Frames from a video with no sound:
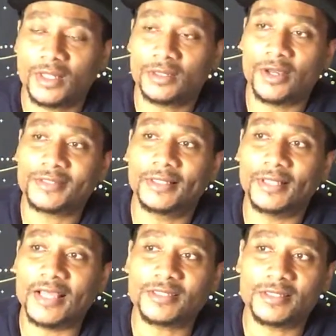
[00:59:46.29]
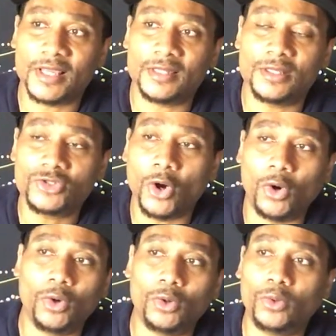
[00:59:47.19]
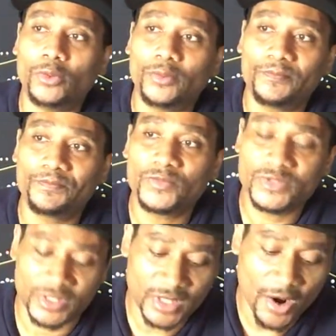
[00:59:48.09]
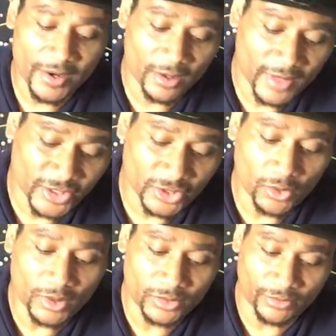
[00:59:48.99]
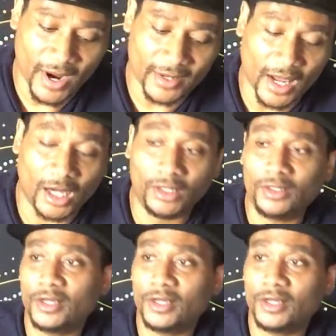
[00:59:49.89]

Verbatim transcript: There's a lesson in this whole scenario that you're going through right now.